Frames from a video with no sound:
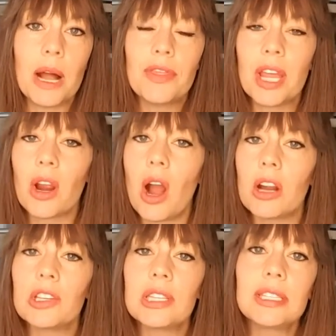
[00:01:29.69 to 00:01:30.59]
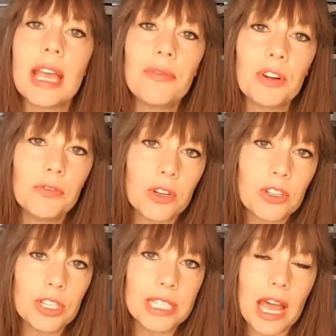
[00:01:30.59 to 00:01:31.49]
but there are several
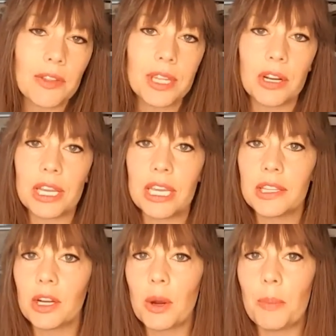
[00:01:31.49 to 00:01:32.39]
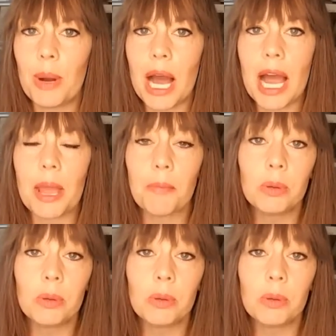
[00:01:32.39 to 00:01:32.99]
versions out there either by